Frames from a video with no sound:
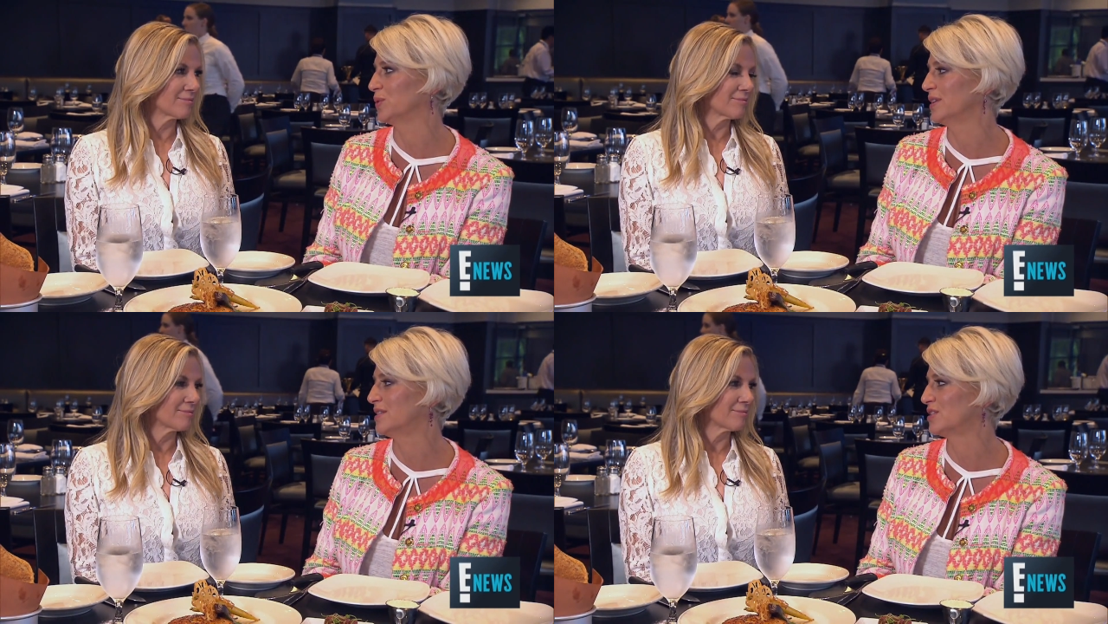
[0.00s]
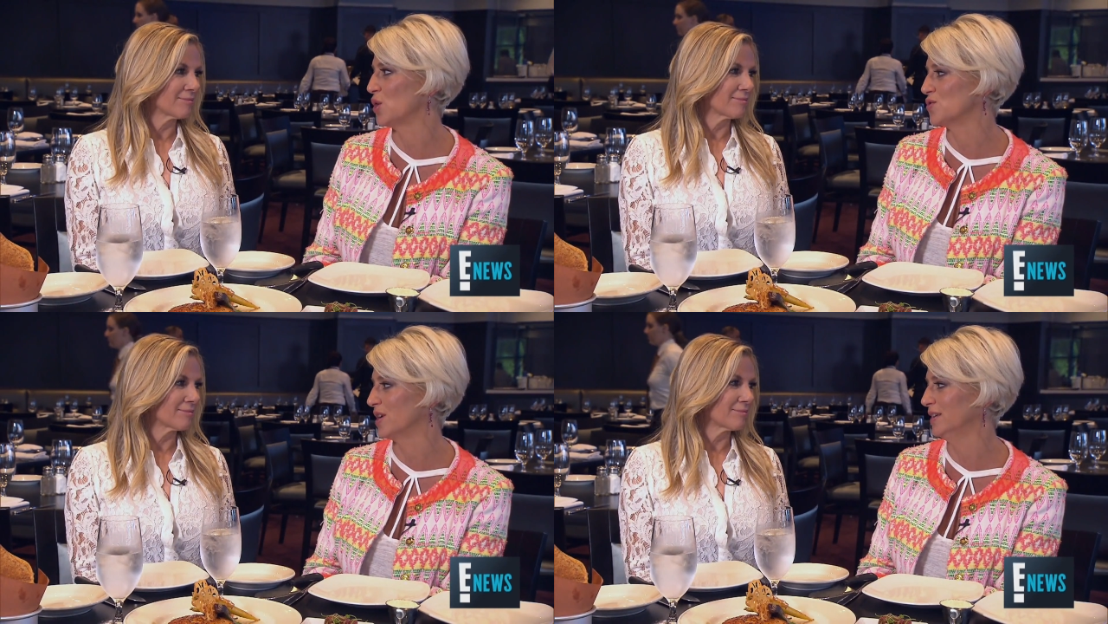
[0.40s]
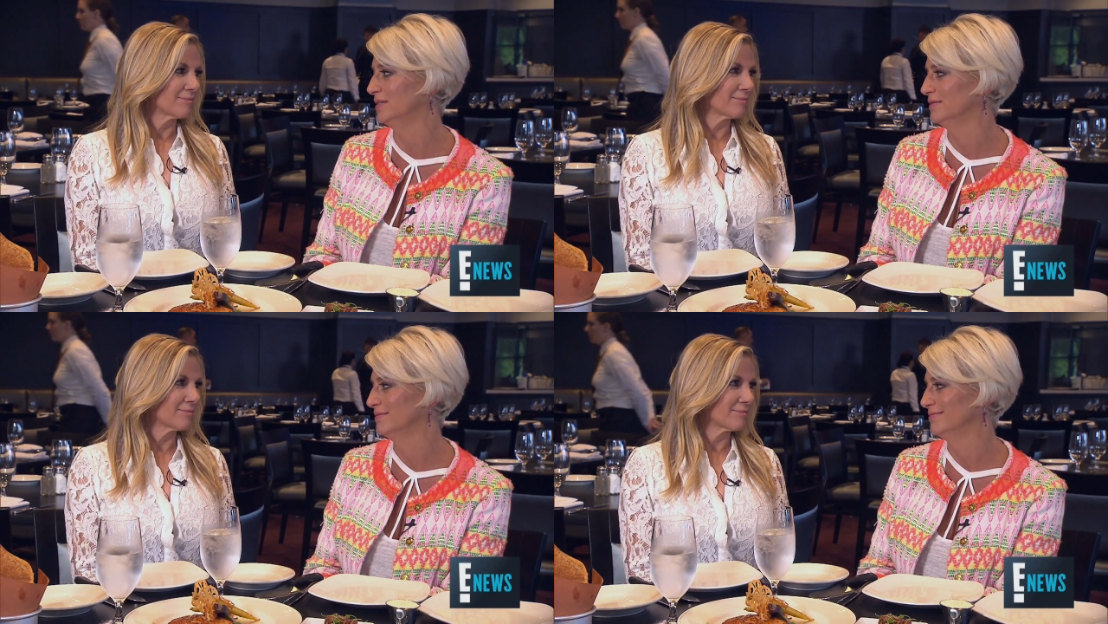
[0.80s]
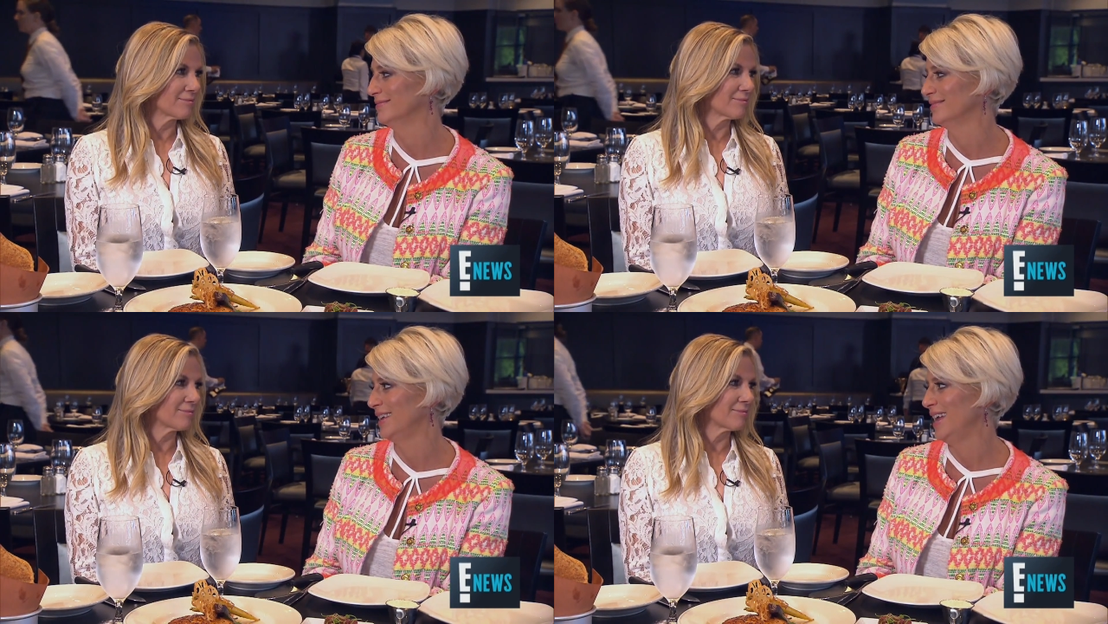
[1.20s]
Speaker 1: with Sonja,
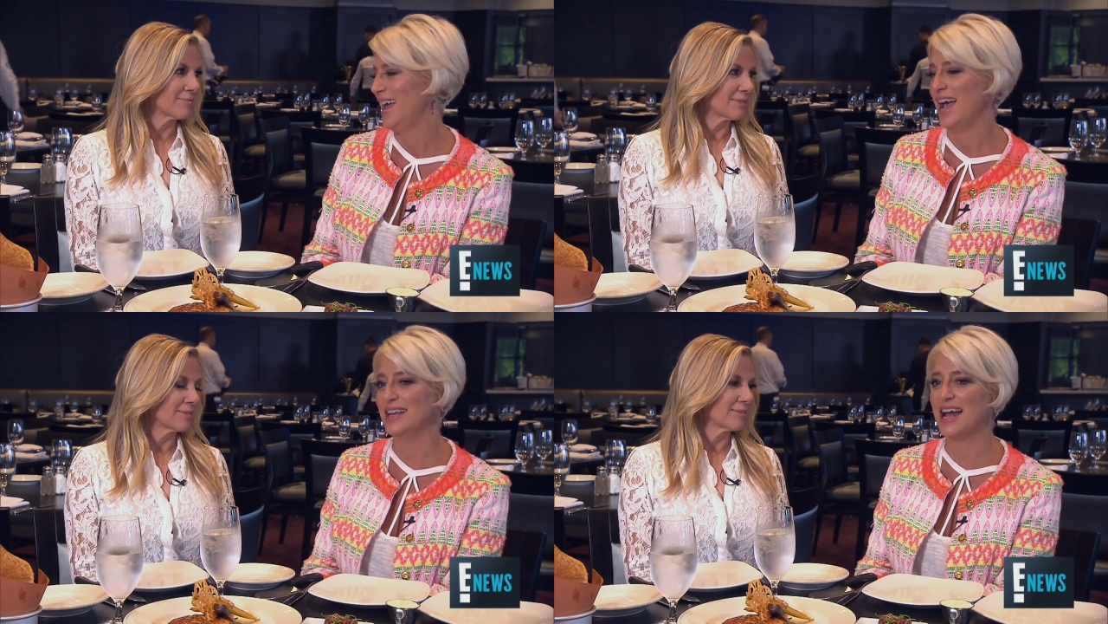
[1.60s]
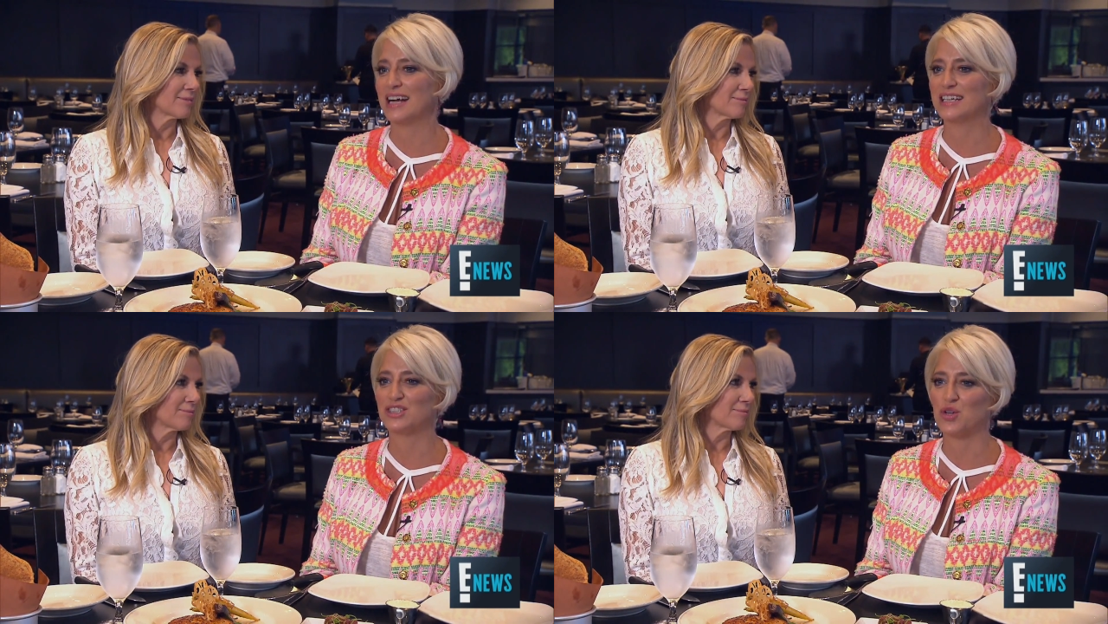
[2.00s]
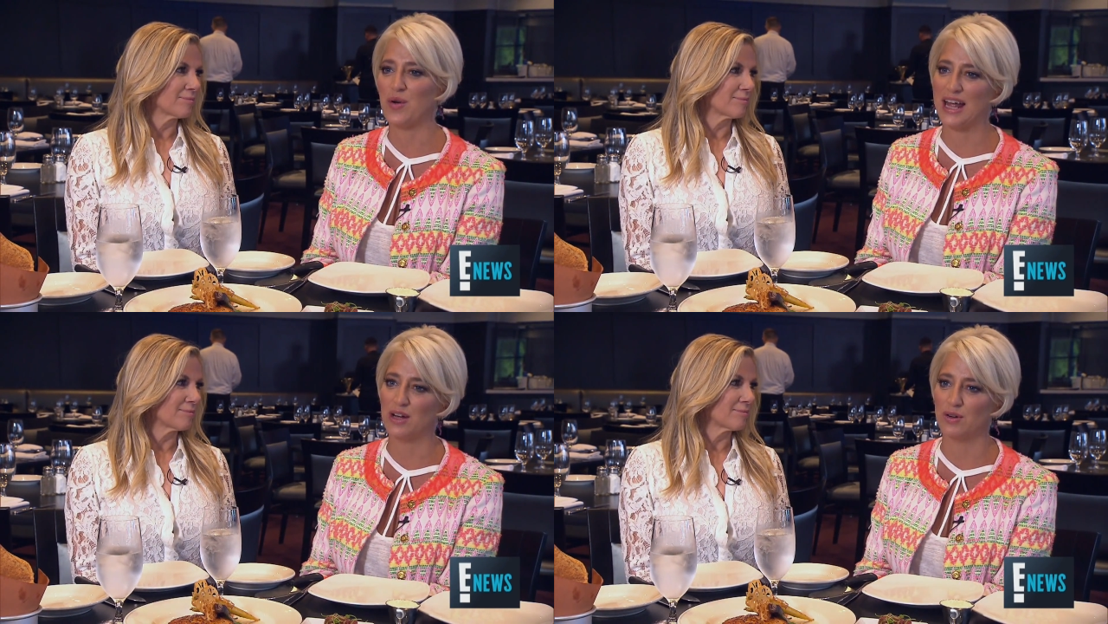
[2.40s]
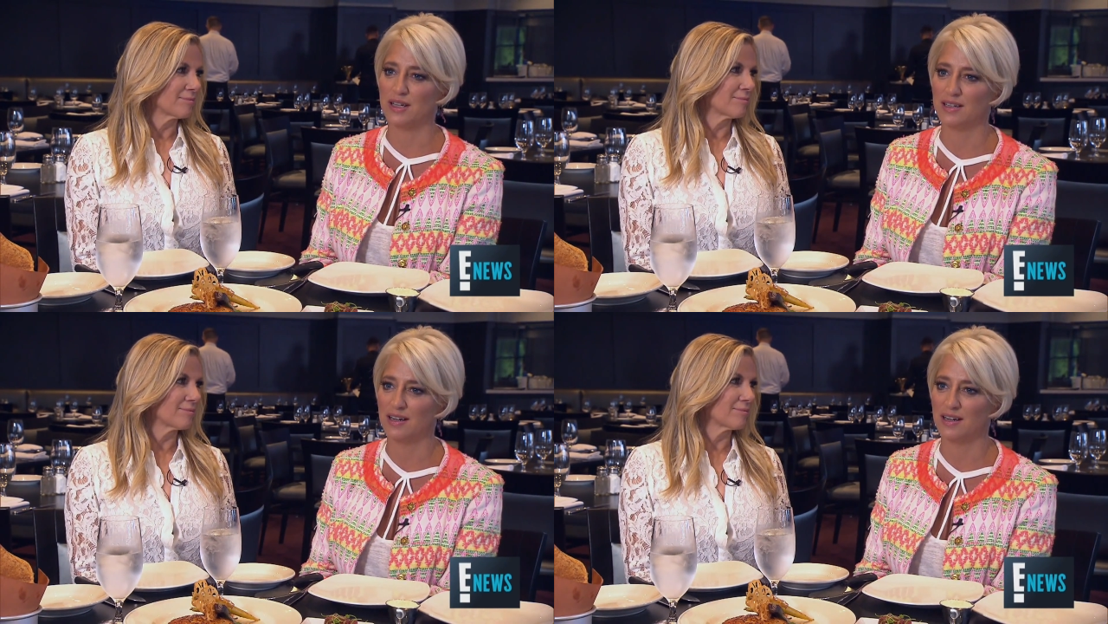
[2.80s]
and not get so angry.